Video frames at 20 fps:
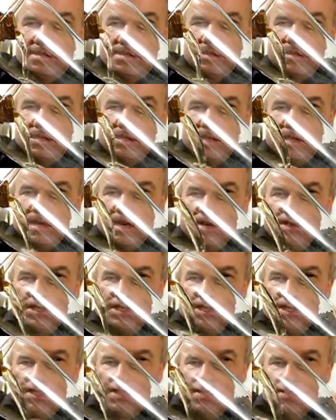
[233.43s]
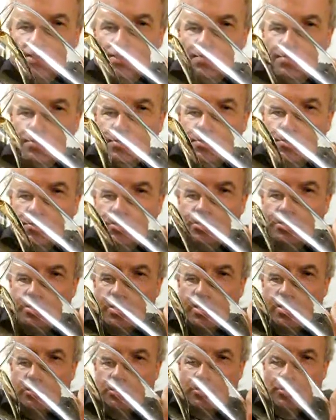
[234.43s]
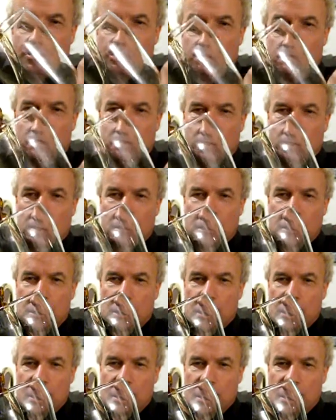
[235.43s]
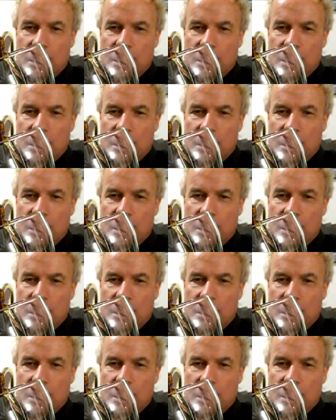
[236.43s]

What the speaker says: See how she looks.